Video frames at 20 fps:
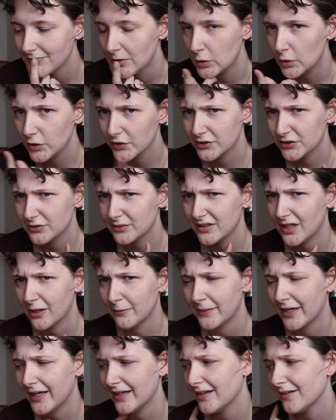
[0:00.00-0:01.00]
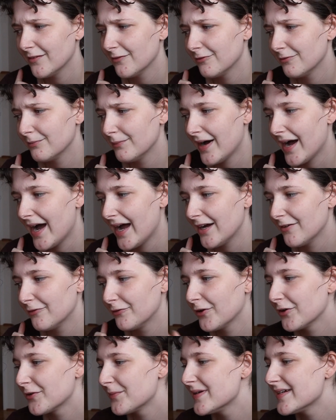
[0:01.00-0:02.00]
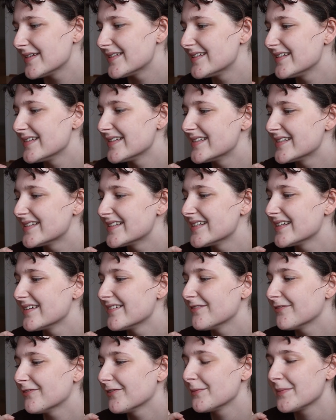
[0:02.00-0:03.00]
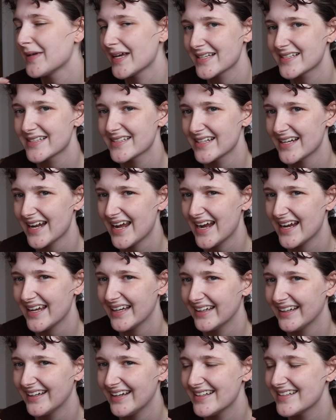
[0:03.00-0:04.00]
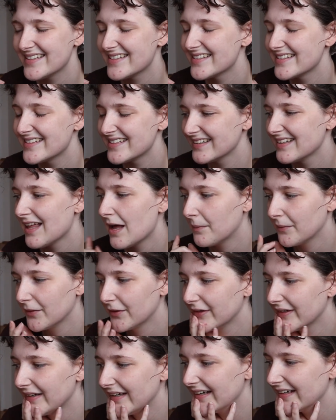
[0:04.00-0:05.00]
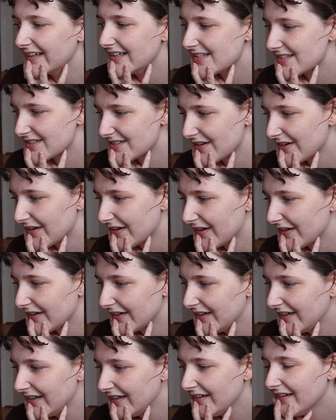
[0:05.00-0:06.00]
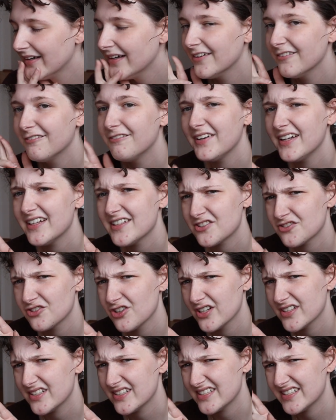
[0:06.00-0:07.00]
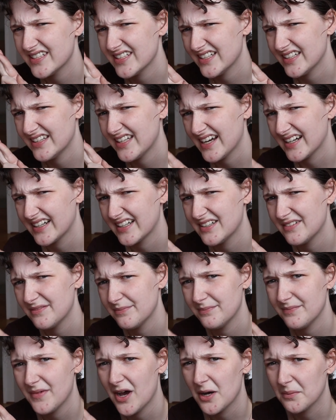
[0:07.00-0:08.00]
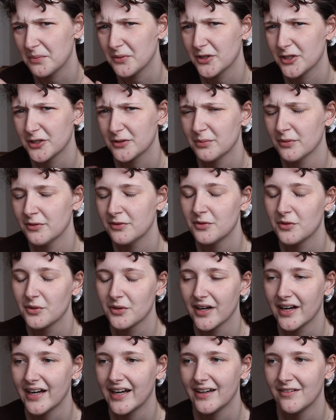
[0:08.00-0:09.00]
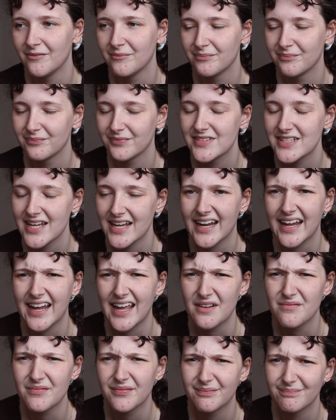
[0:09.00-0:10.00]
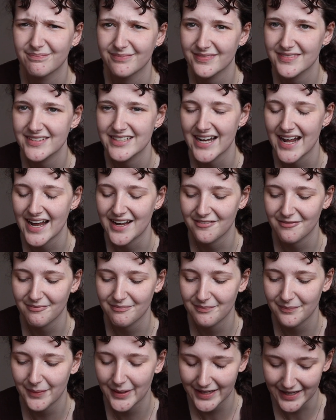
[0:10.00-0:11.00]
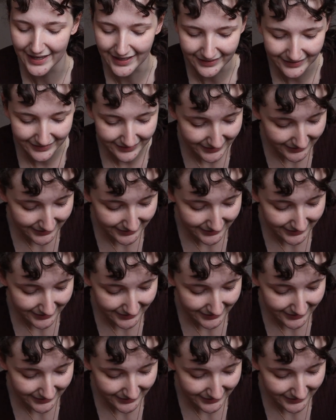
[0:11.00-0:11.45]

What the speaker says: also an update, my Vlogmas is from yesterday is still uploading, so fingers crossed that can upload before 10 a.m. today. But yeah,